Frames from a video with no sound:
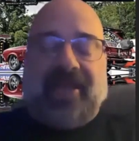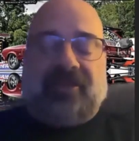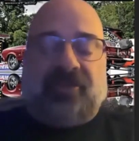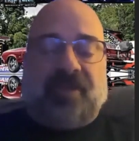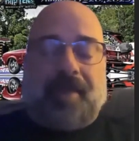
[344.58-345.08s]
to
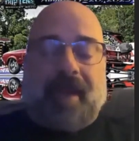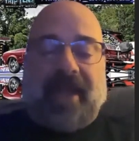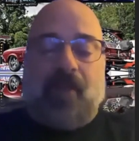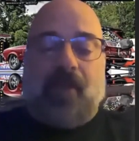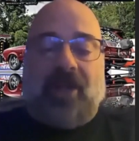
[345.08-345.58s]
sit back
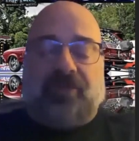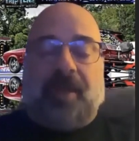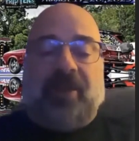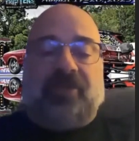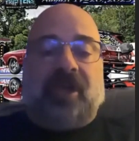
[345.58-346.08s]
and watch
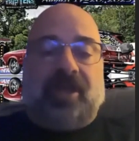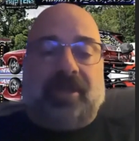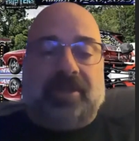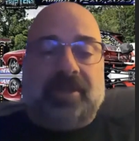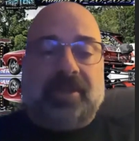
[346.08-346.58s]
my
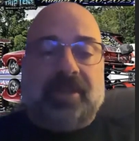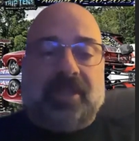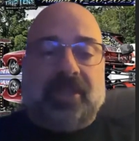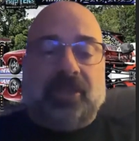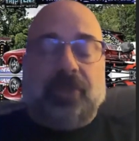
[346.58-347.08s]
son
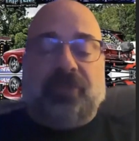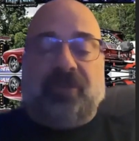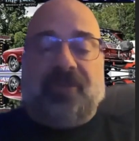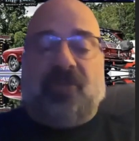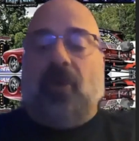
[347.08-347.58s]
lose in
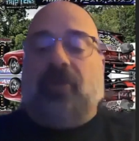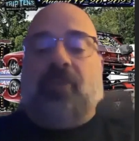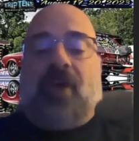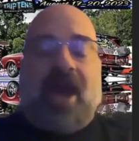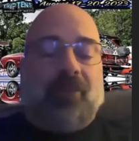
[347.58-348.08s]
the 4th
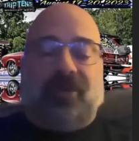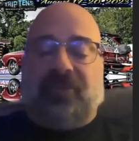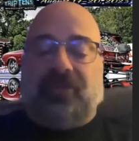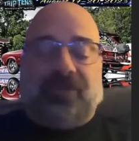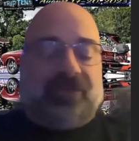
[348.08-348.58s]
round,
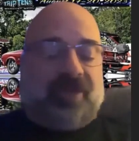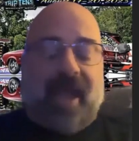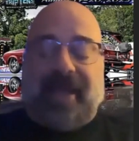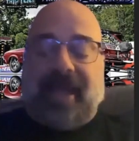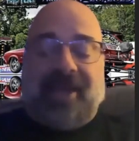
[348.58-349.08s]
which was,
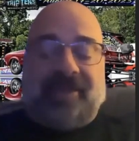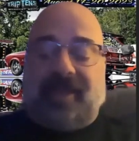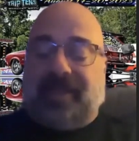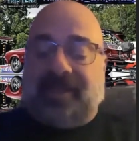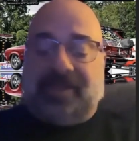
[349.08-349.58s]
I got to
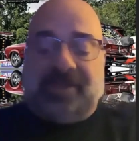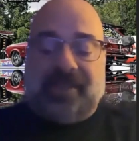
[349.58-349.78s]
tell you,